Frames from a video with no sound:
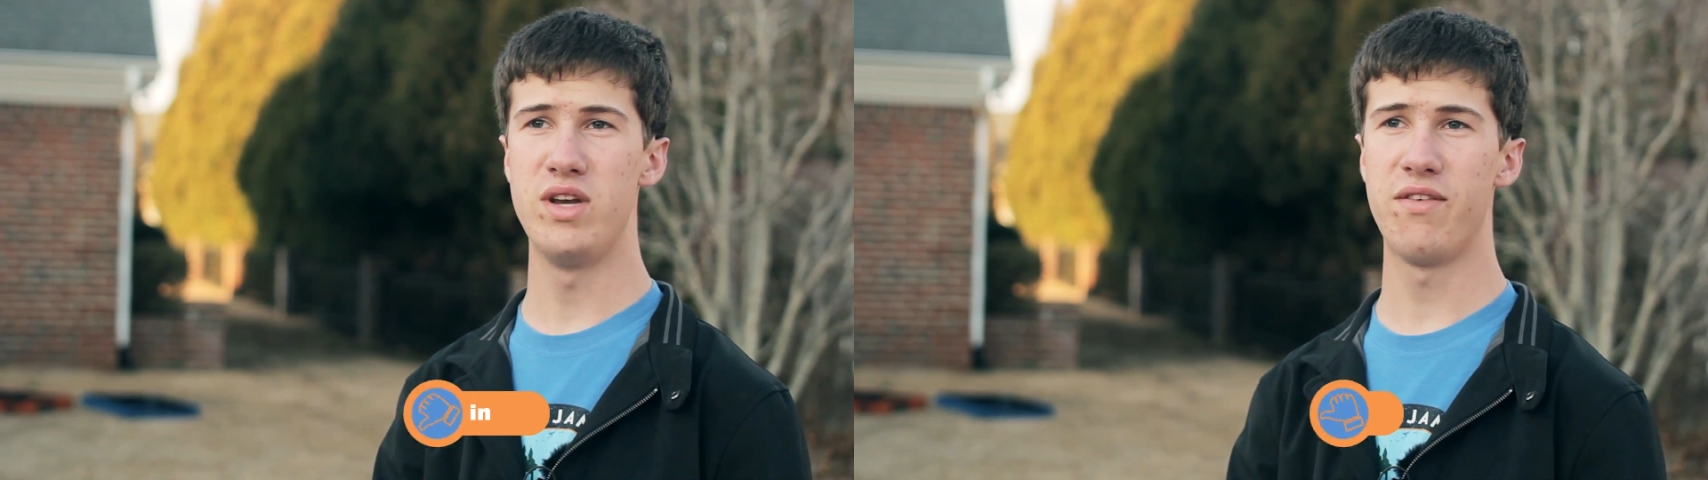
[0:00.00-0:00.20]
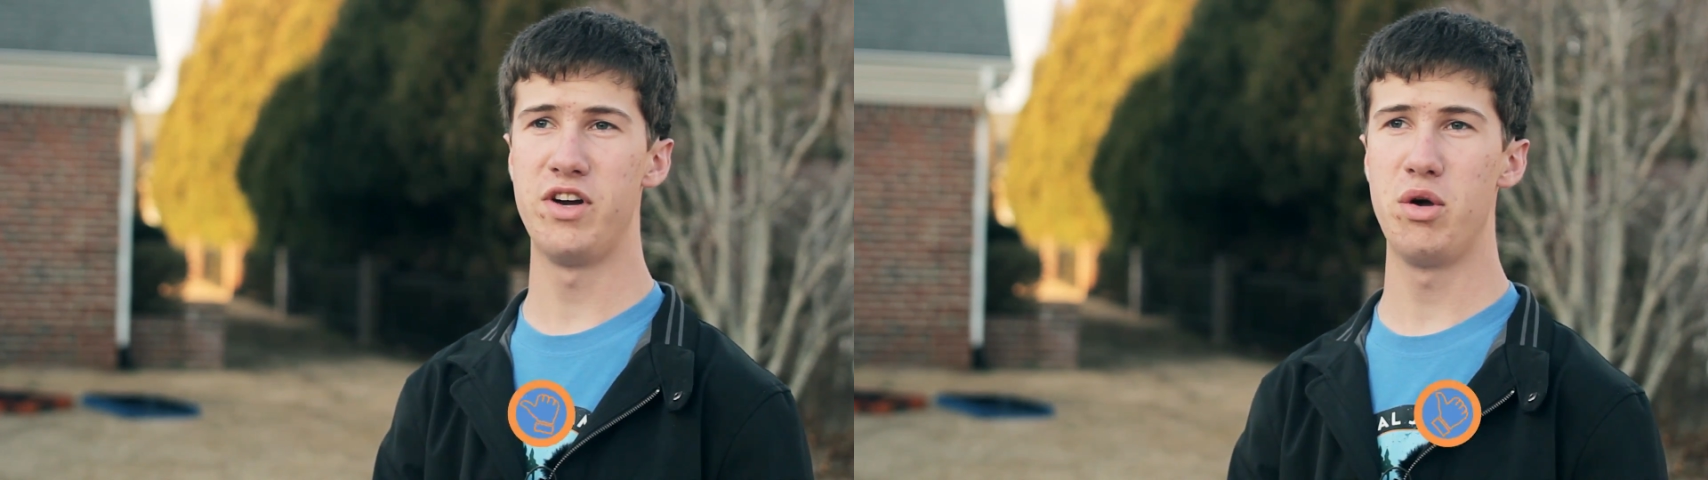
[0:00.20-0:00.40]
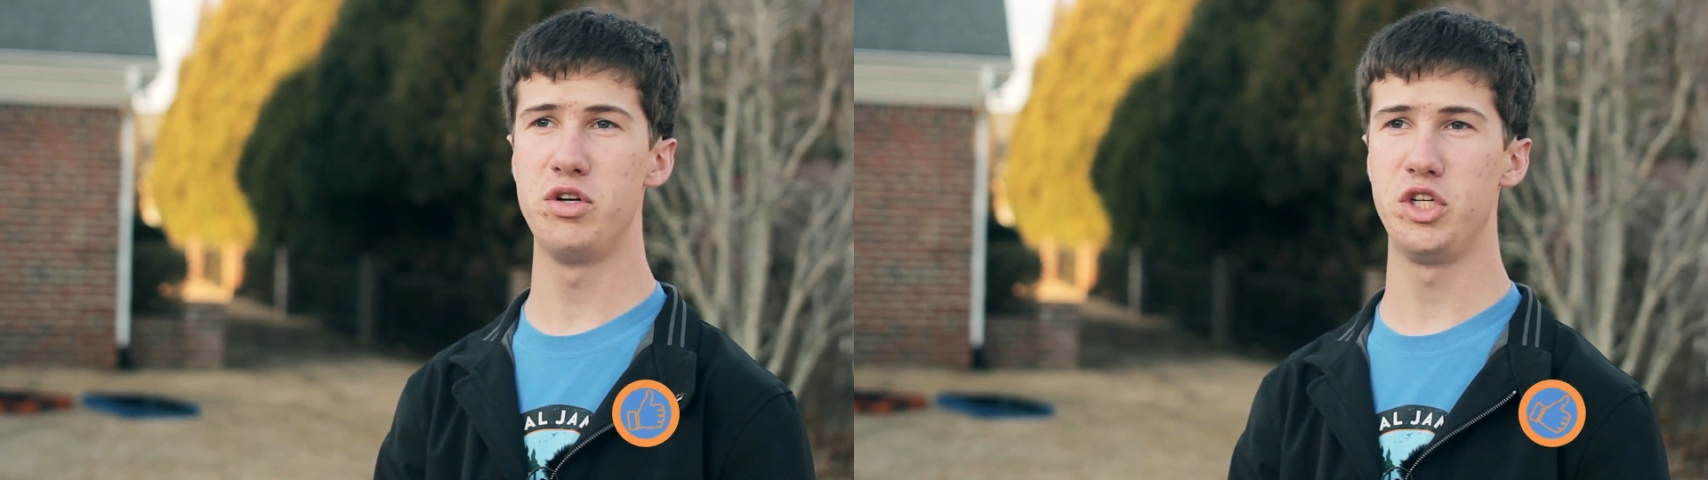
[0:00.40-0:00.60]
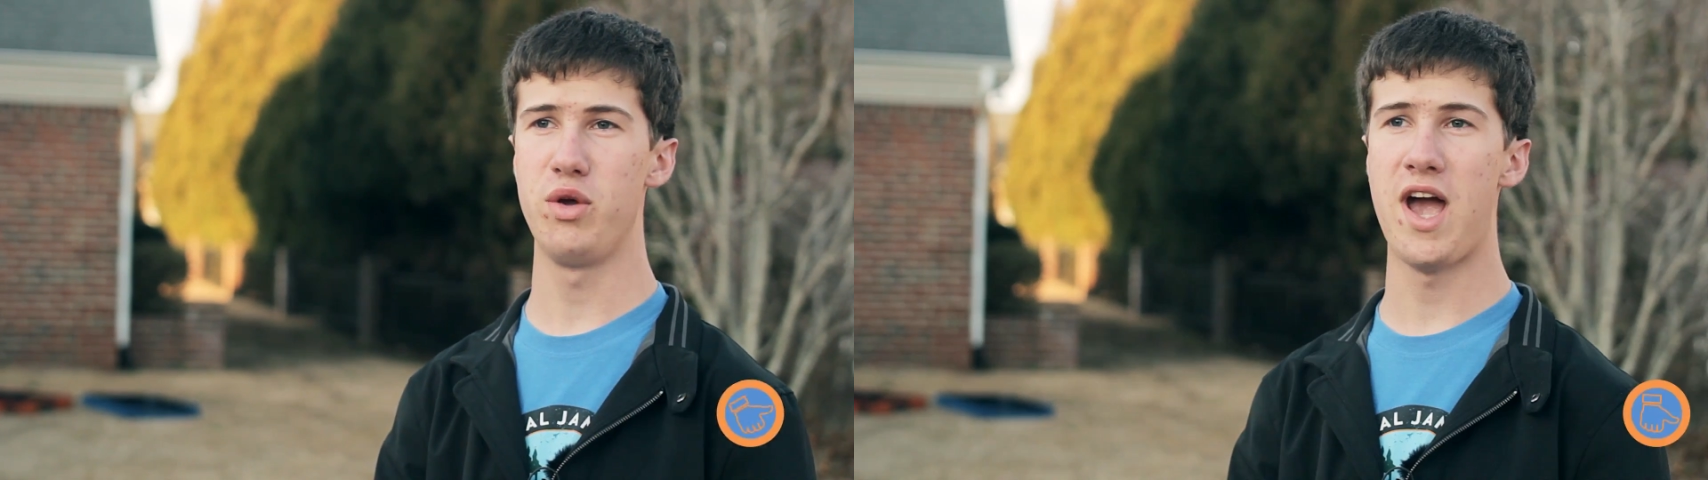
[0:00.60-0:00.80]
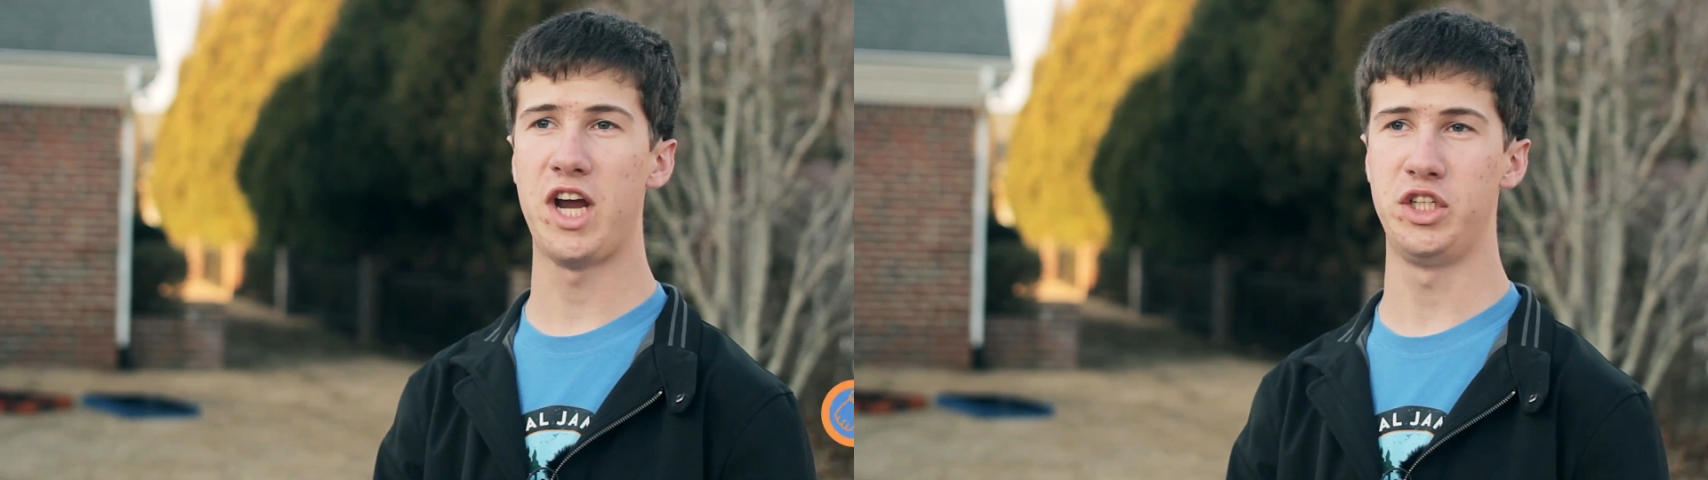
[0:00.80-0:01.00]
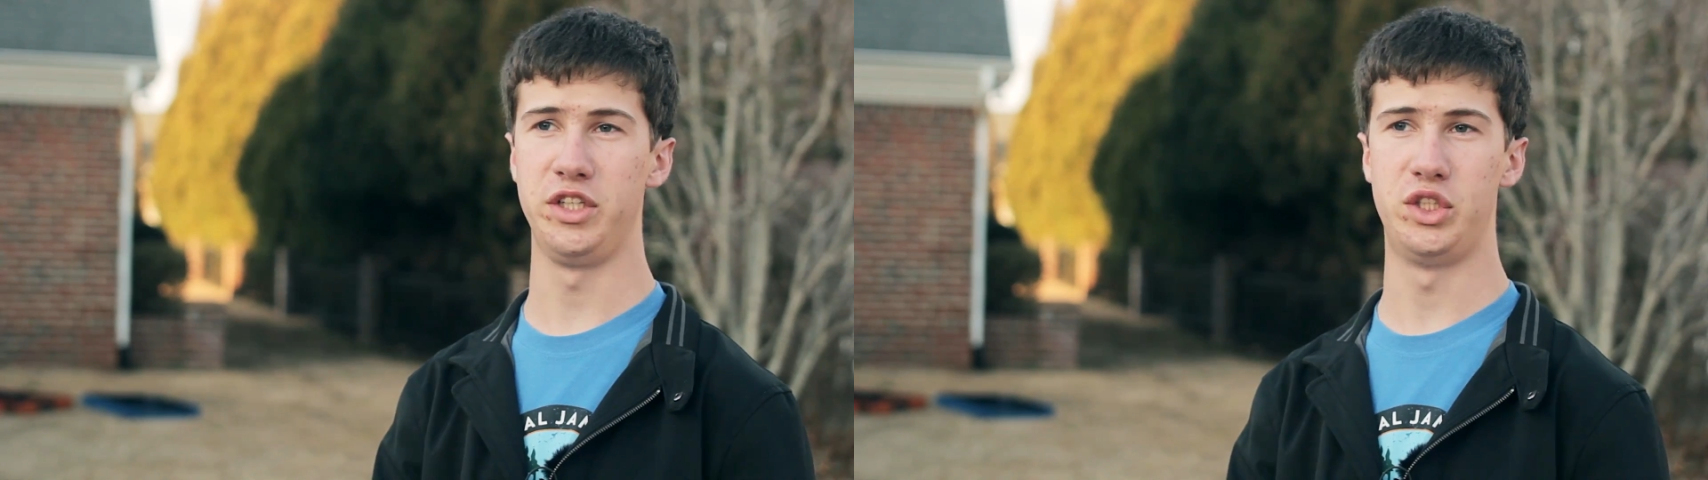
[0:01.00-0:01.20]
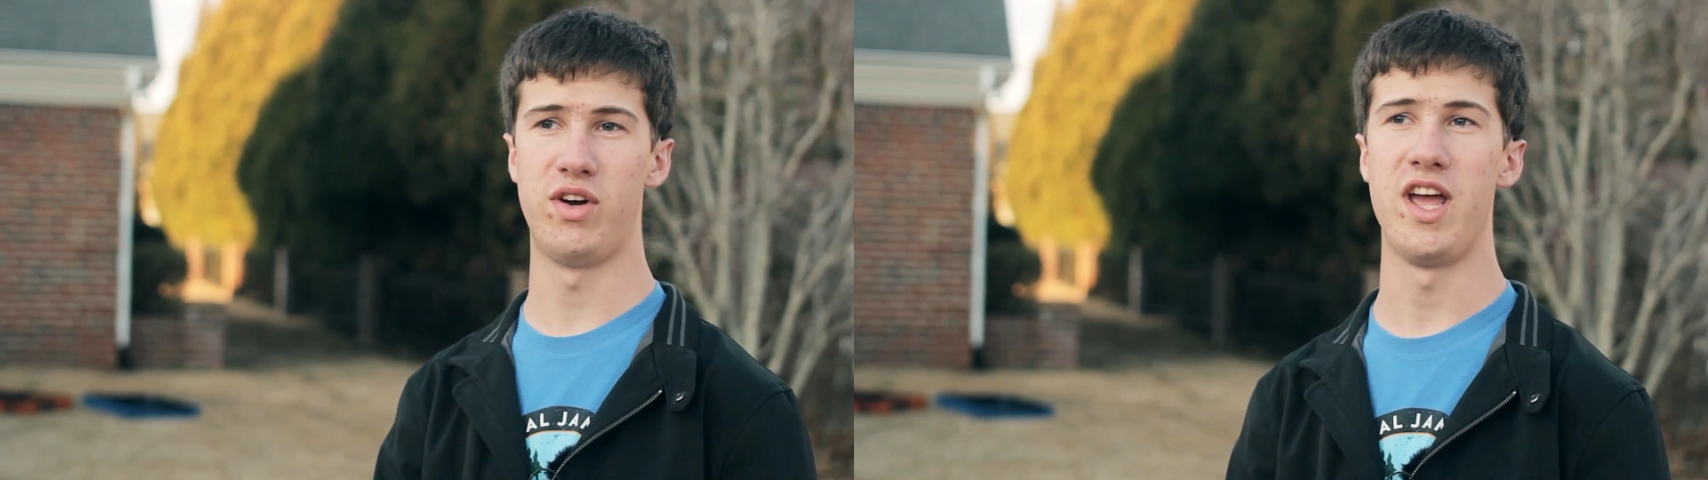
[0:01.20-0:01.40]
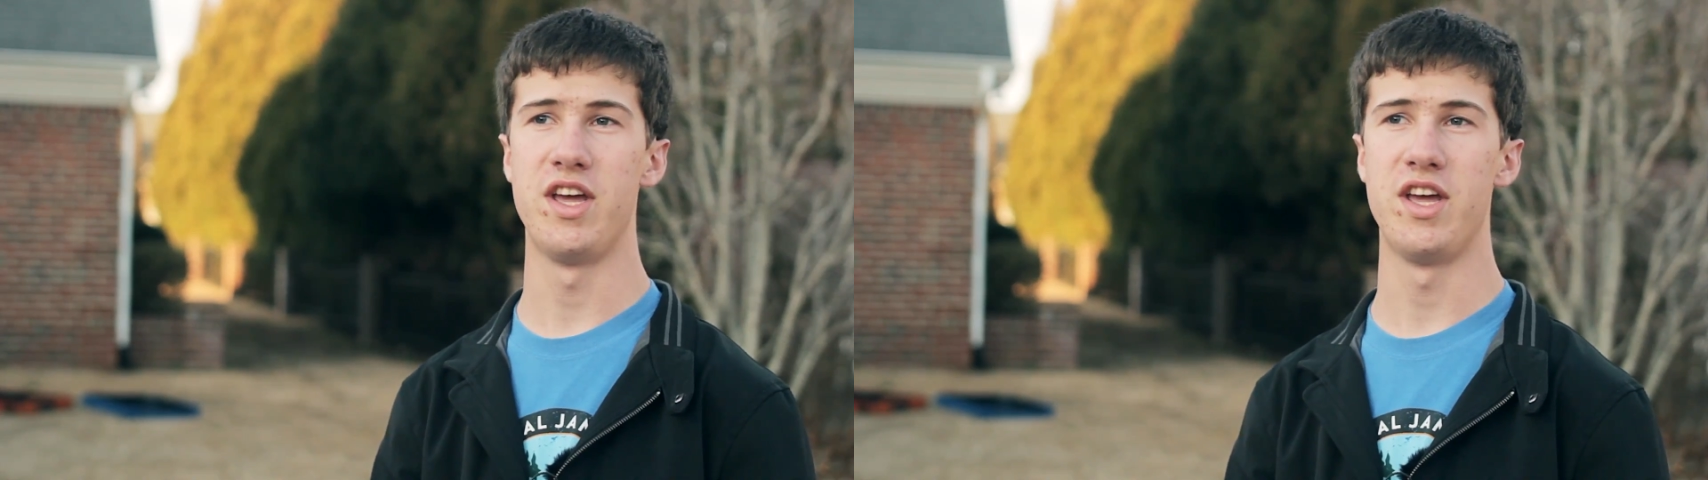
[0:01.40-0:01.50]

you never know until you actually try